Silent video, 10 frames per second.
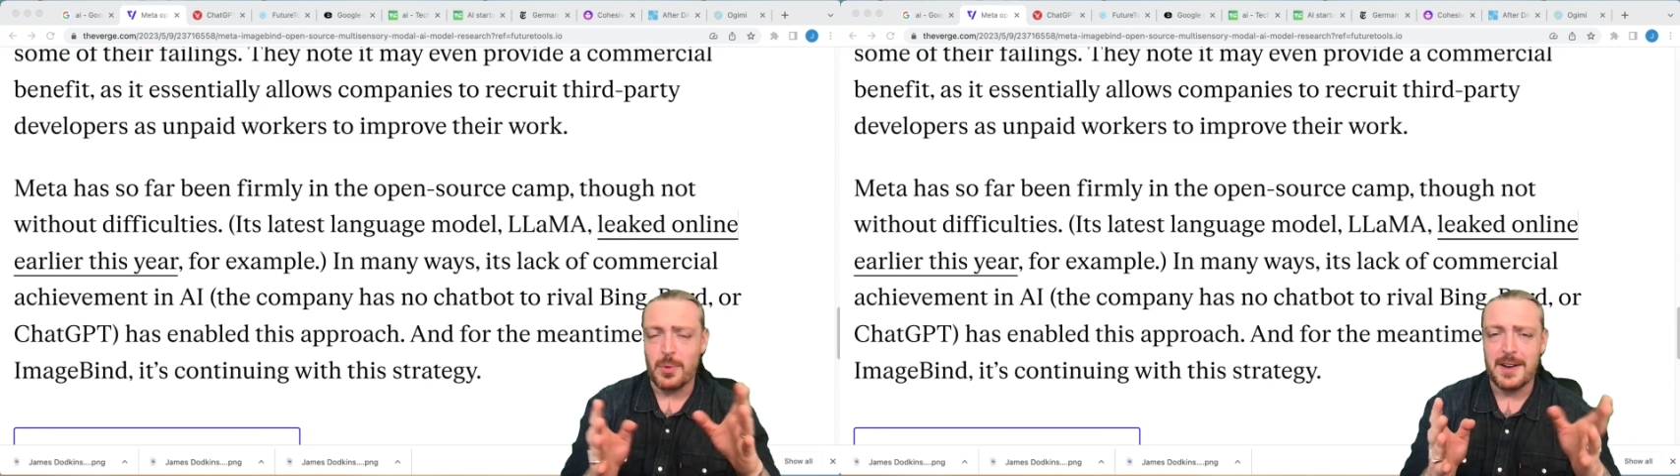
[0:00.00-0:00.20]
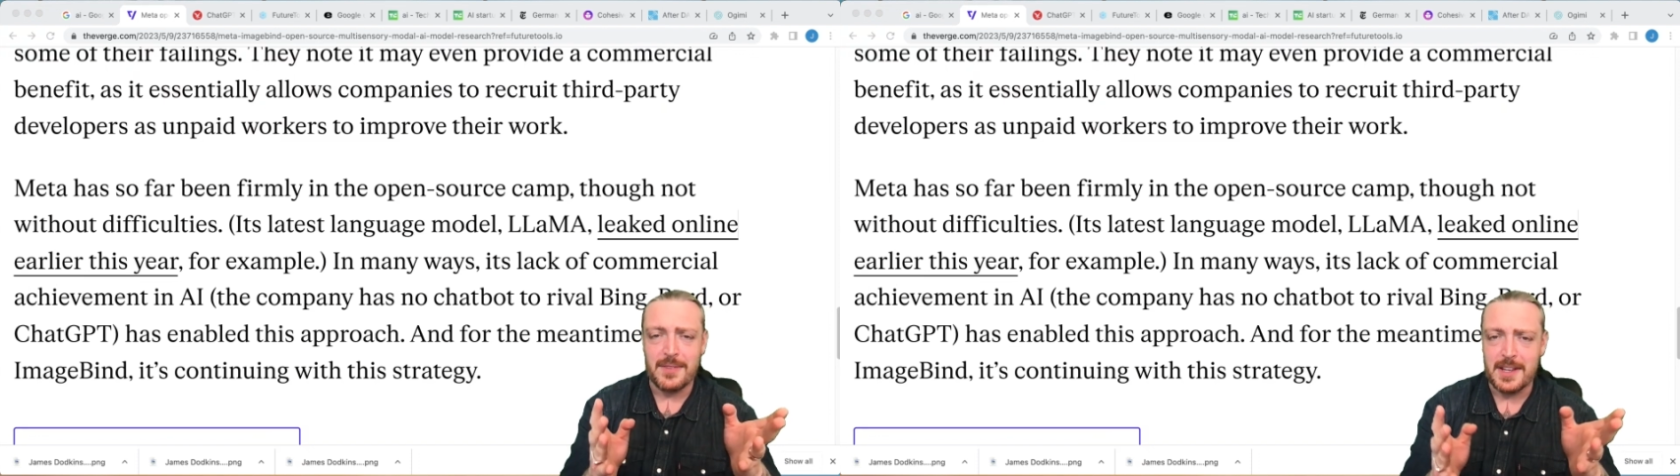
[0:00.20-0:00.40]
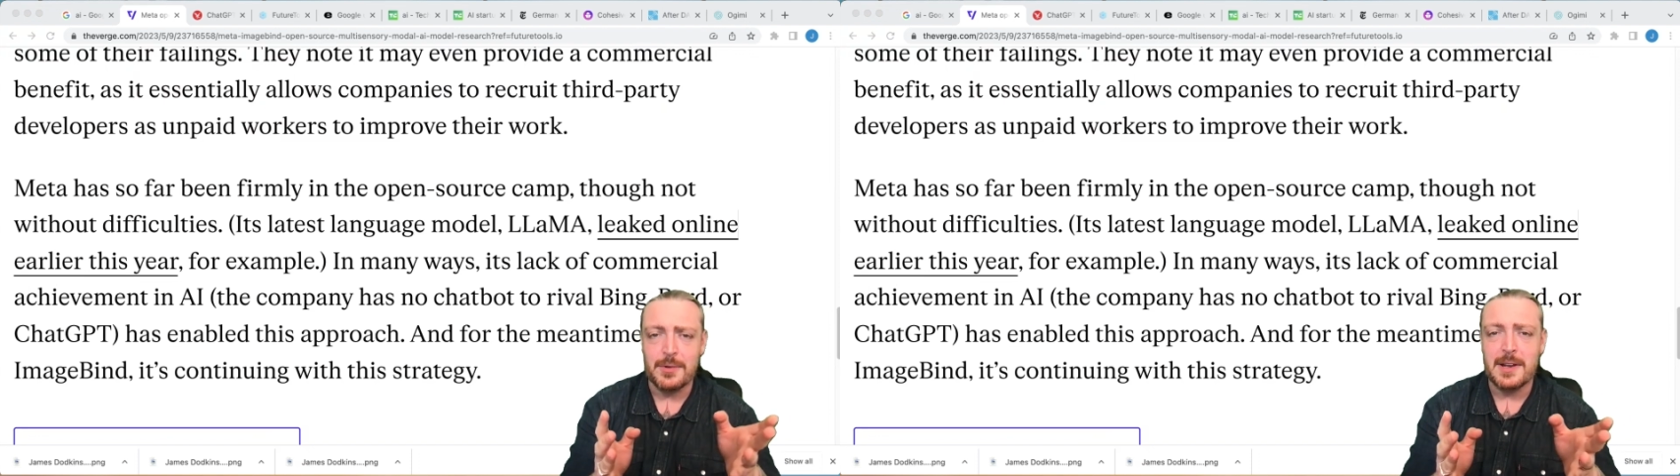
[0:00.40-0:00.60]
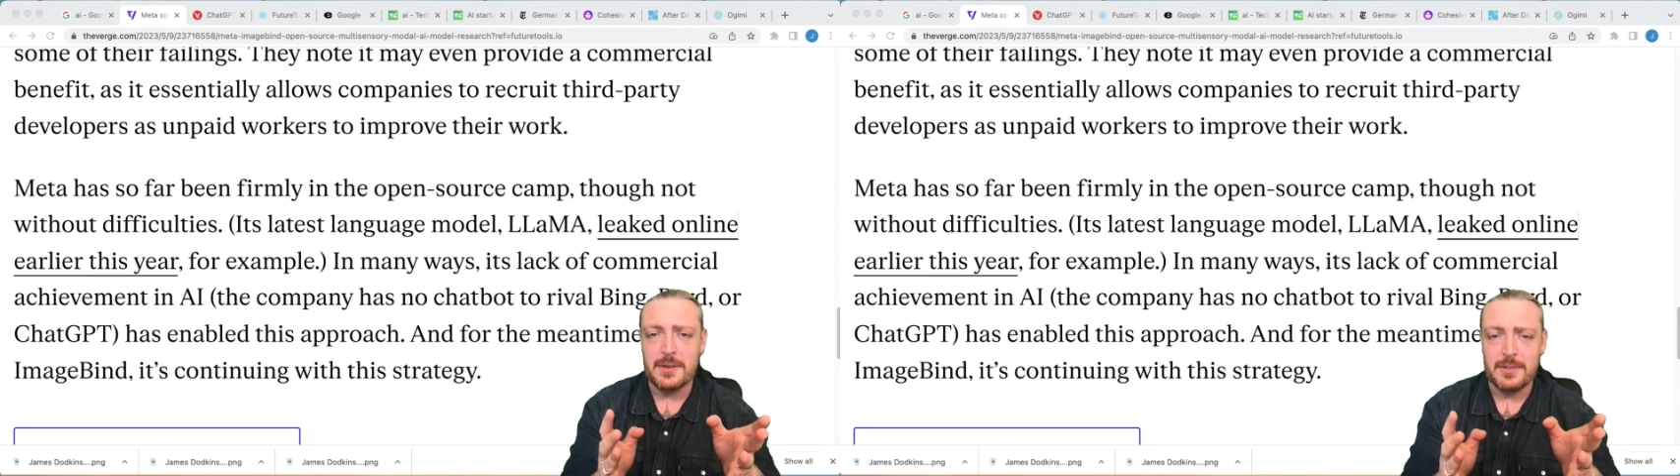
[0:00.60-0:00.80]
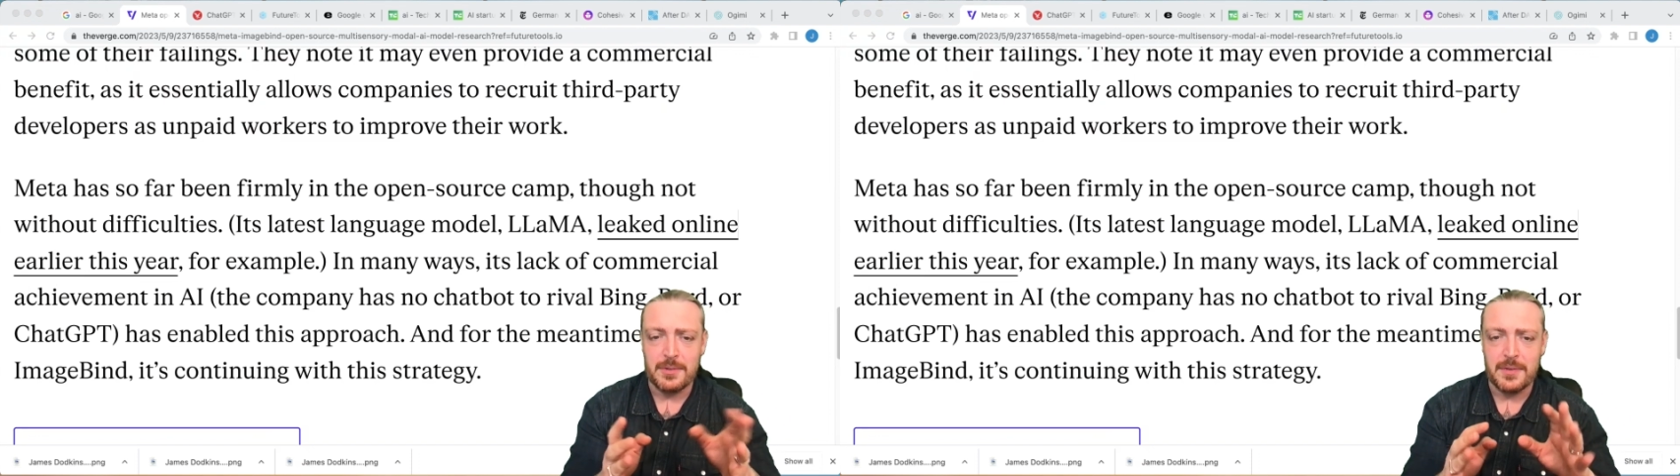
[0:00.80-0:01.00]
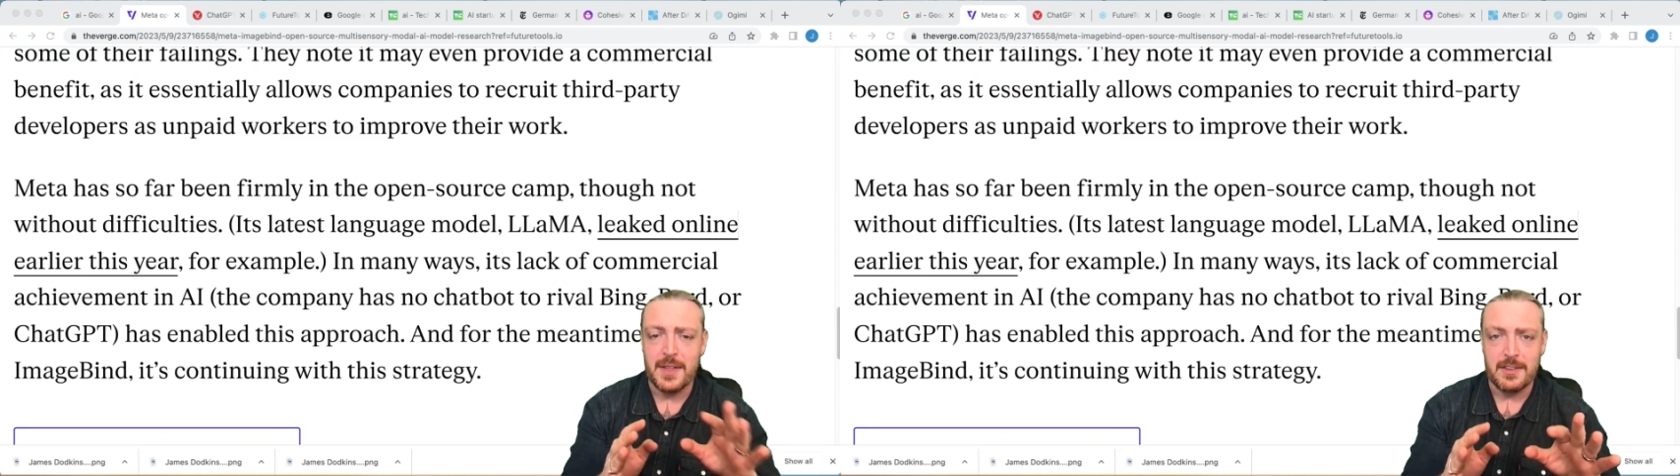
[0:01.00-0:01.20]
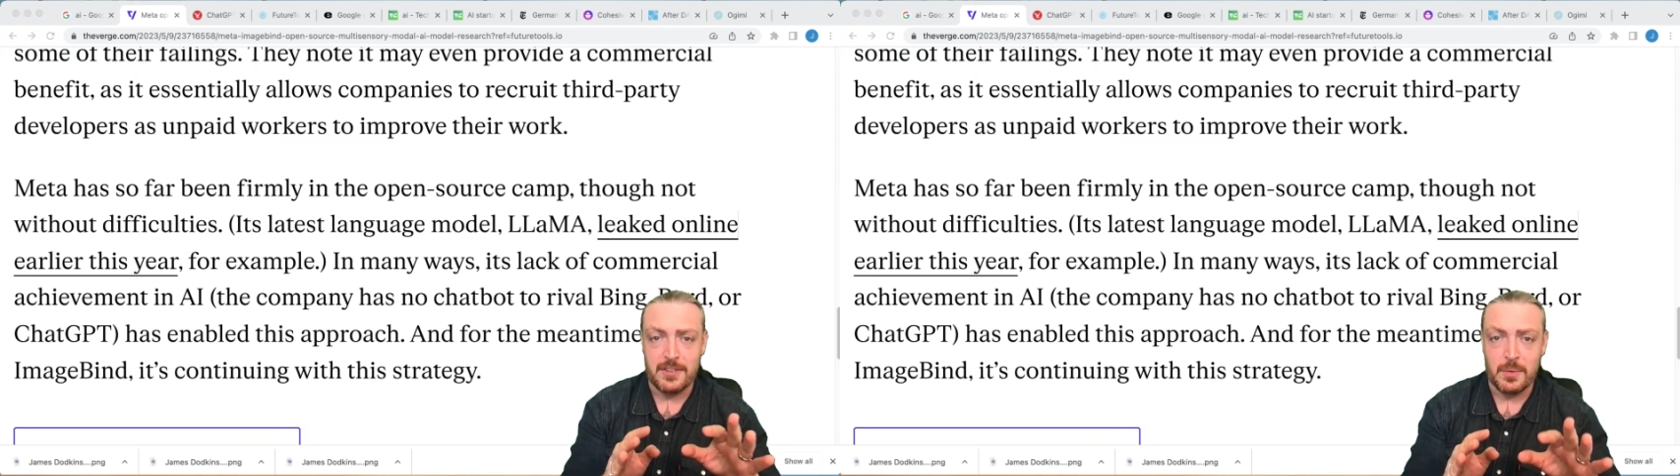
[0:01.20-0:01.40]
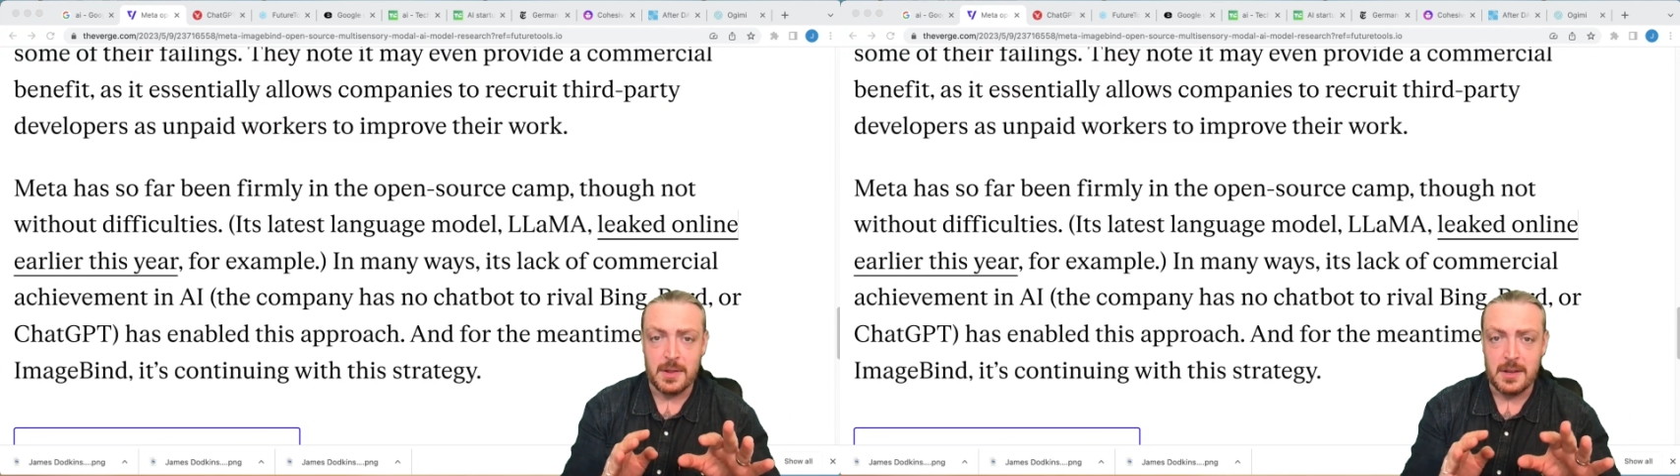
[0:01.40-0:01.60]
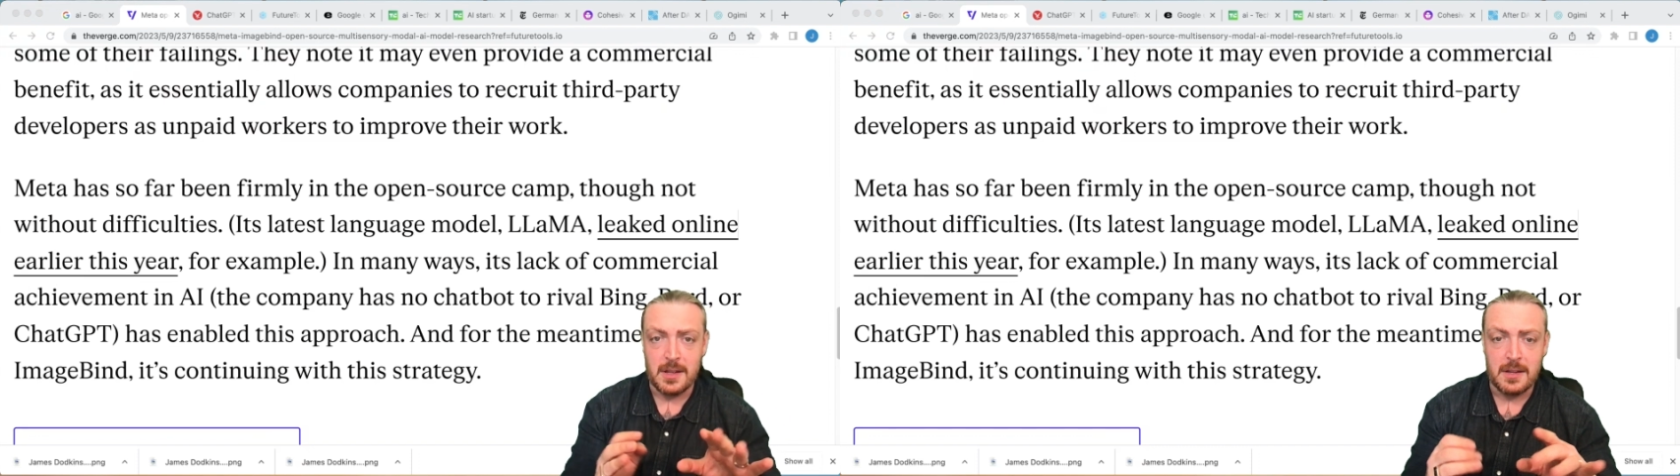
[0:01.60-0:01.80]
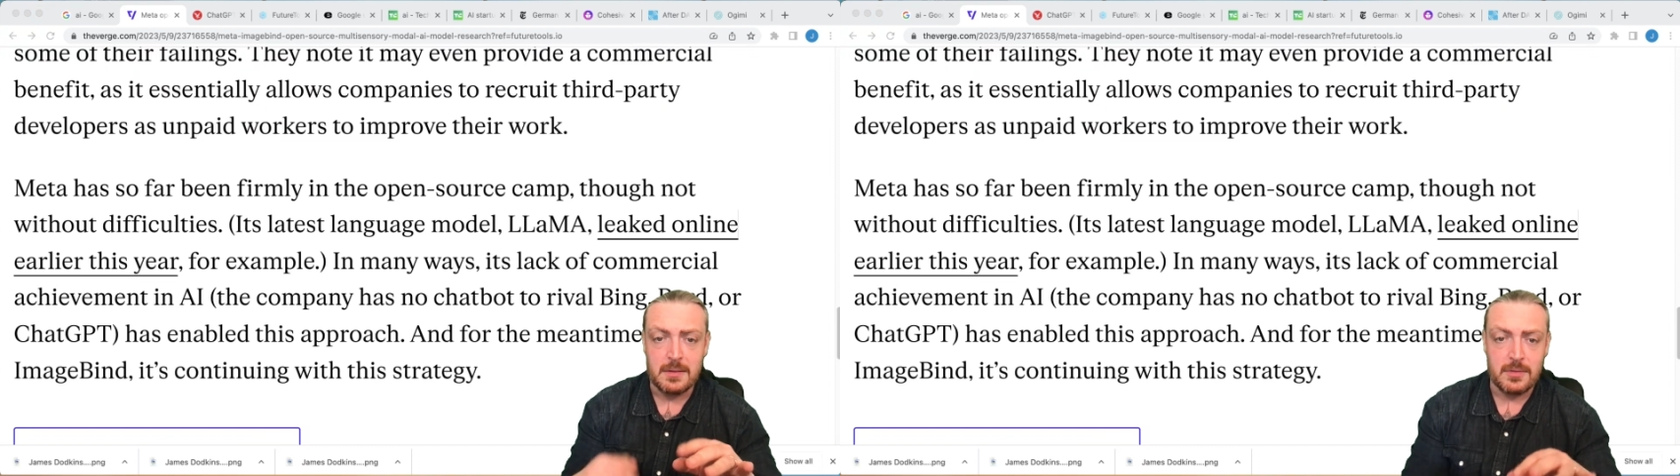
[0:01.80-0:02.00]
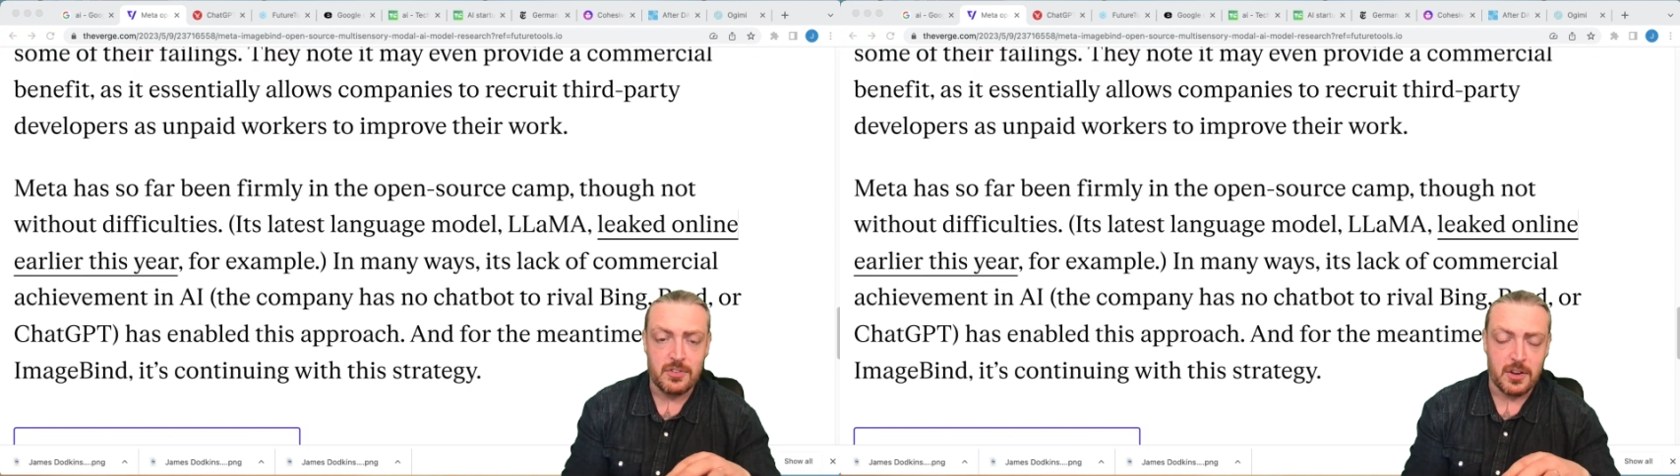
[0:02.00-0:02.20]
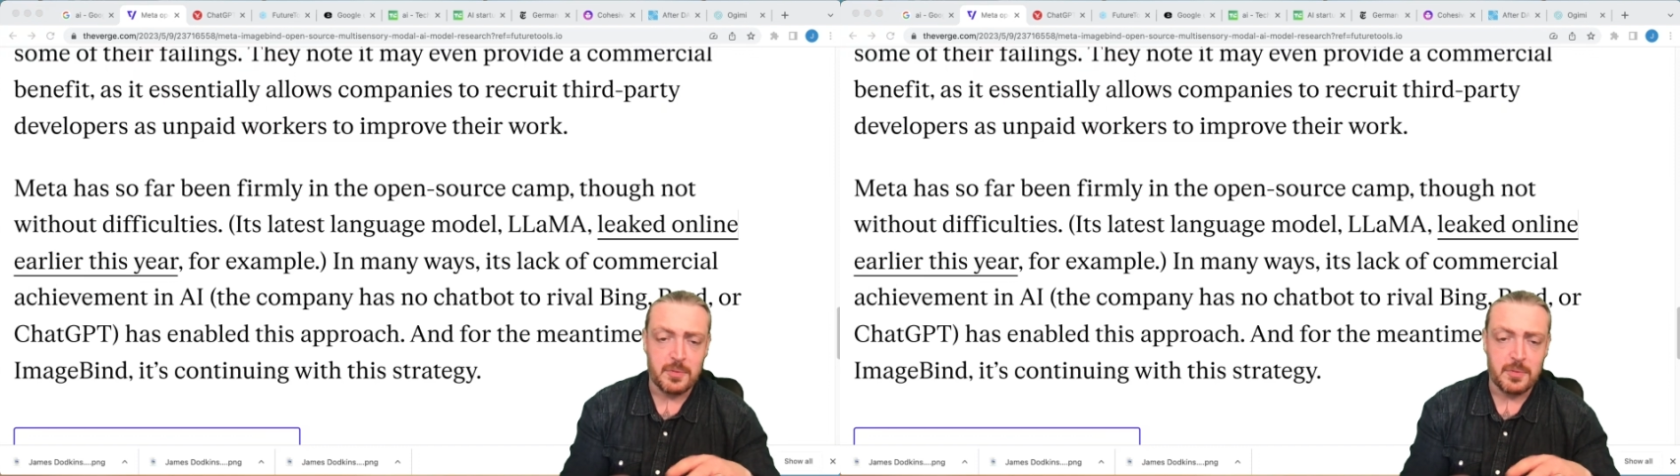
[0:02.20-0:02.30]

whatever, you're a loser if that's the one that you choose,